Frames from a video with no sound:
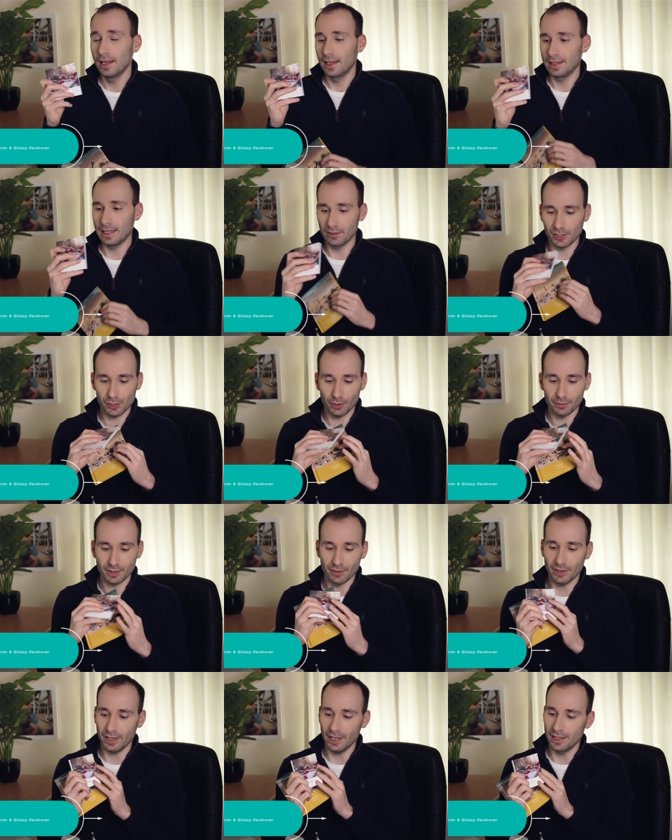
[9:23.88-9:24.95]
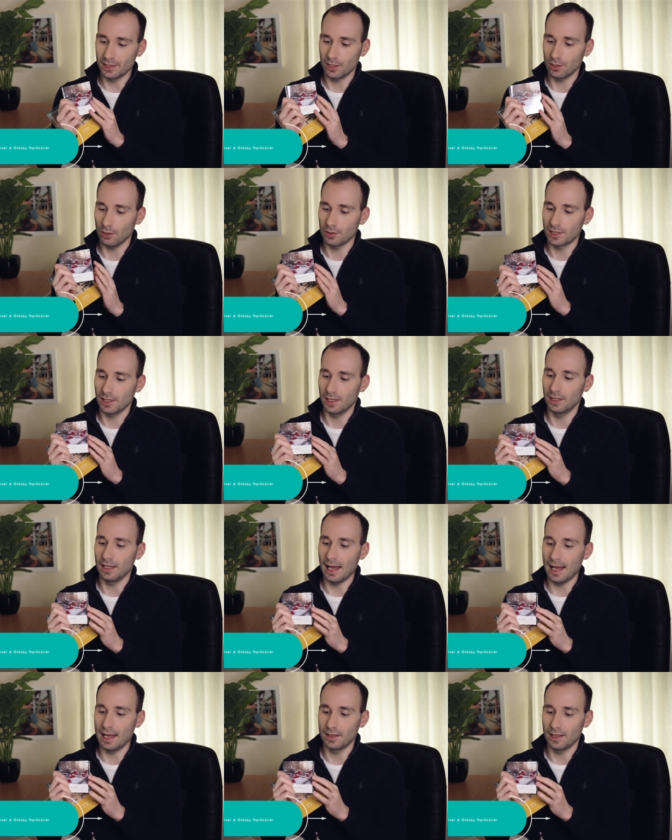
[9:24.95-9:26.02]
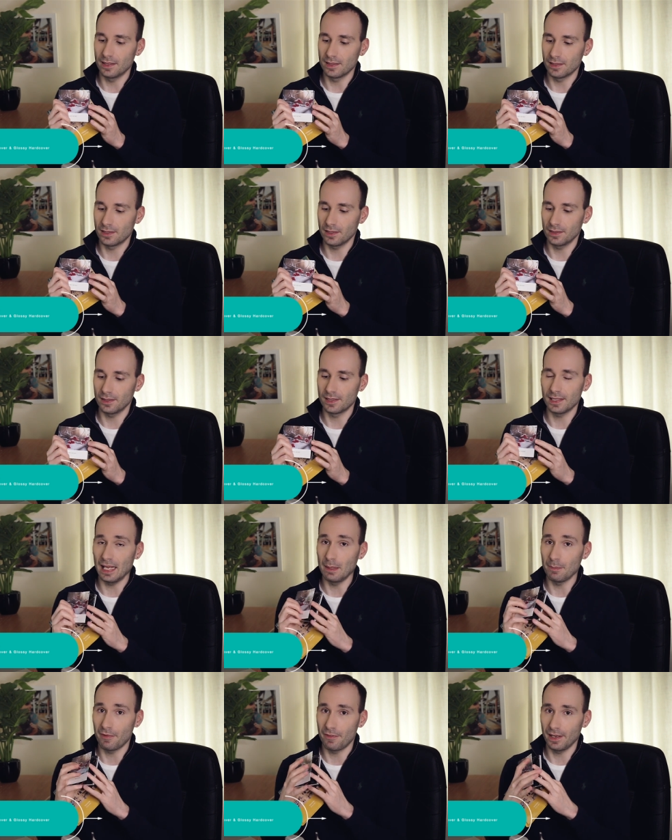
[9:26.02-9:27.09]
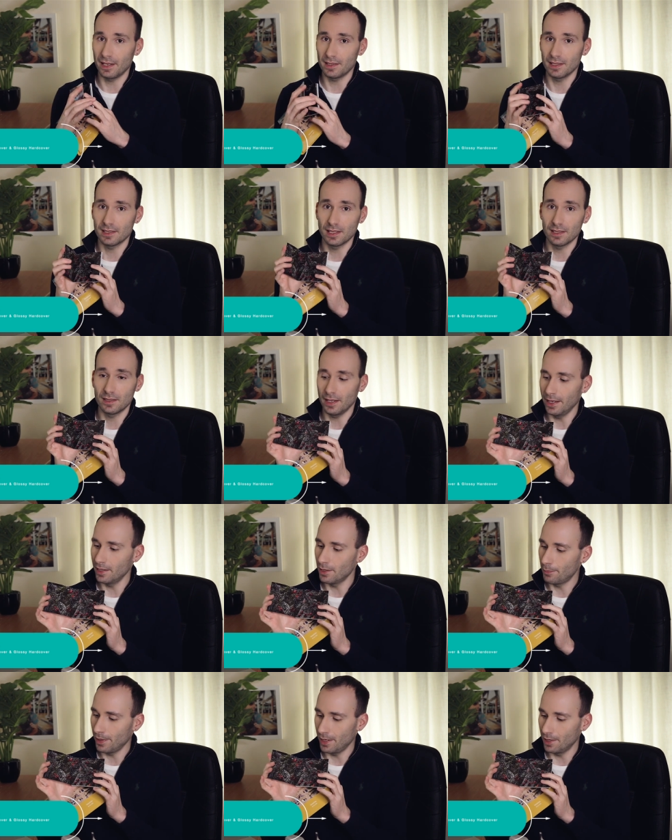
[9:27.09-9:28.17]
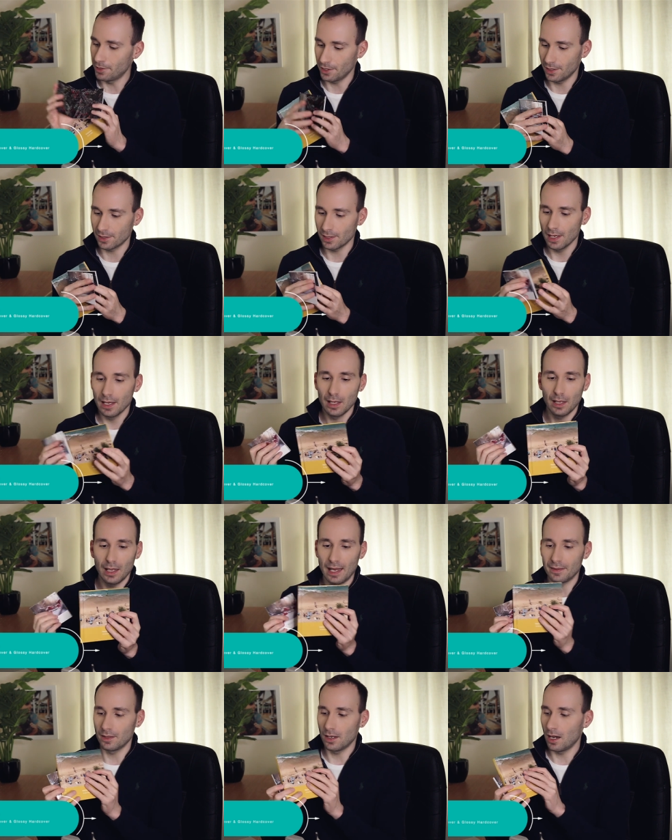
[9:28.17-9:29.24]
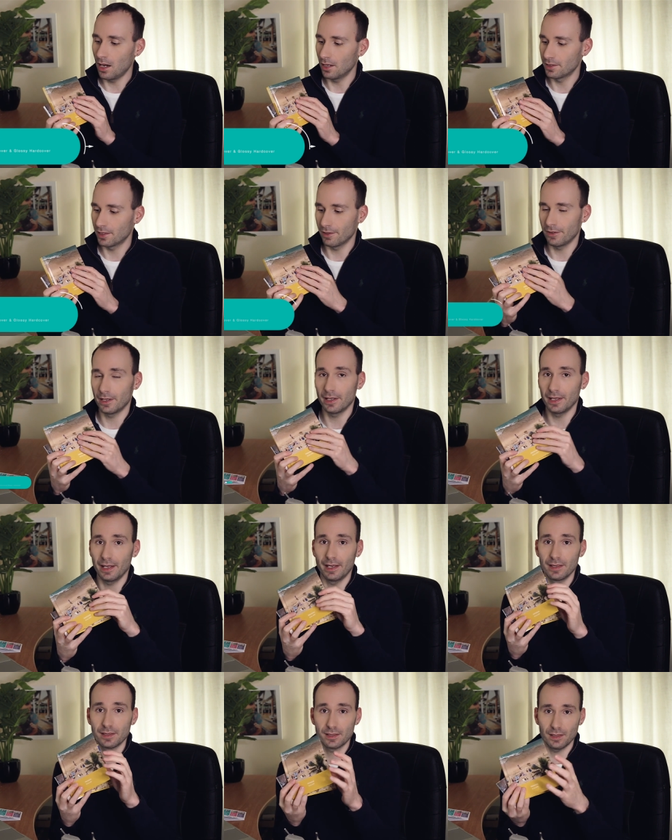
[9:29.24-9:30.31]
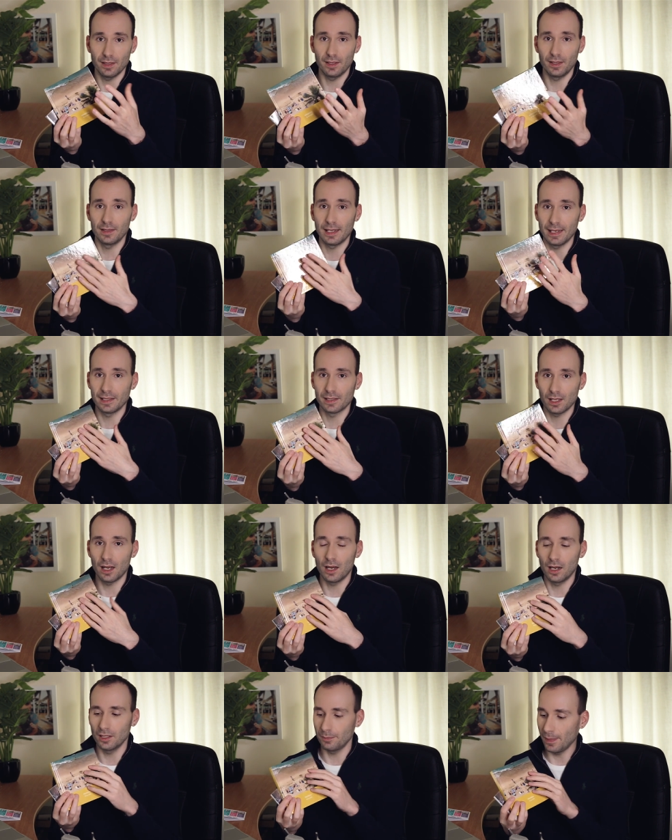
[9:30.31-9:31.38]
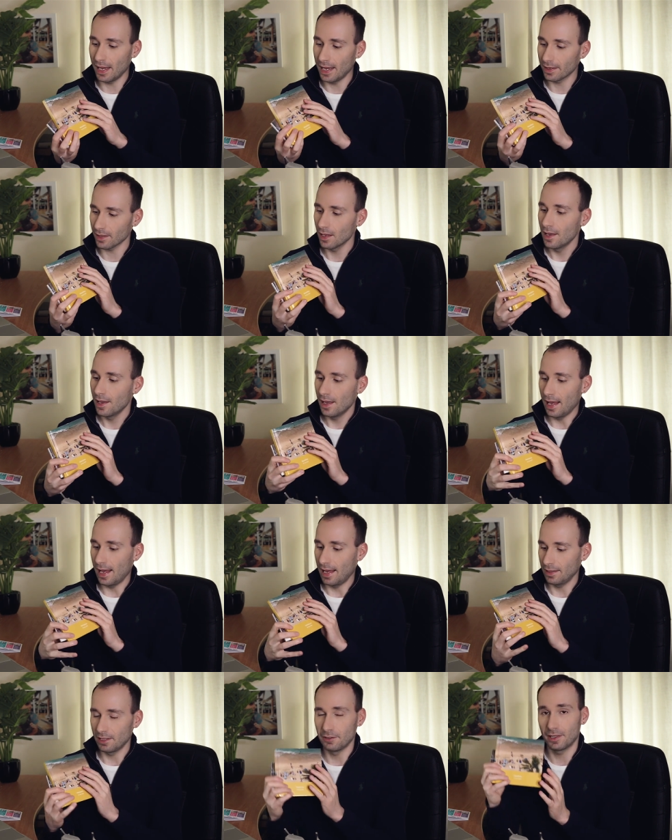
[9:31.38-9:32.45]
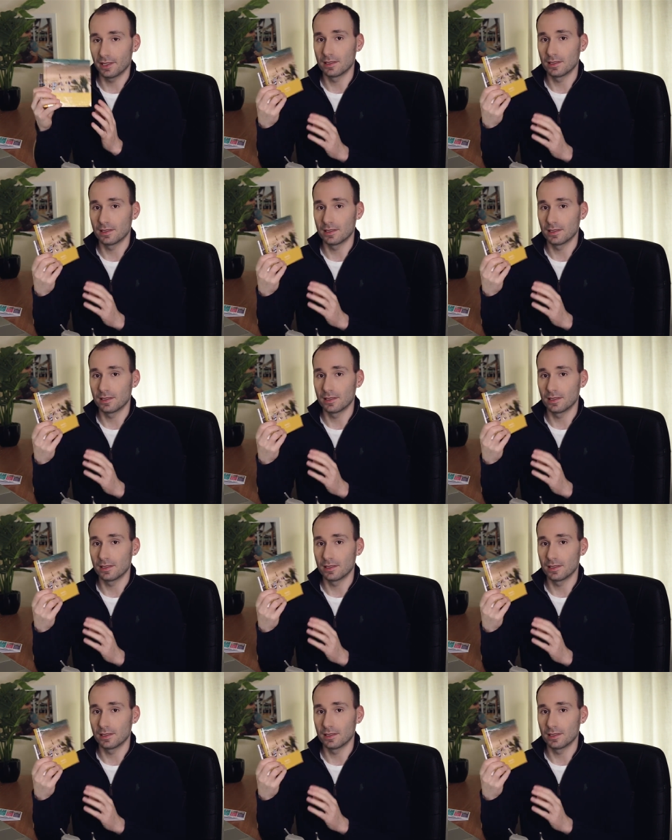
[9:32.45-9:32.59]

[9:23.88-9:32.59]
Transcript: Now the softcover is glossy and is the same thickness as the inner pages, and the hardcover is a nice hardback and as you can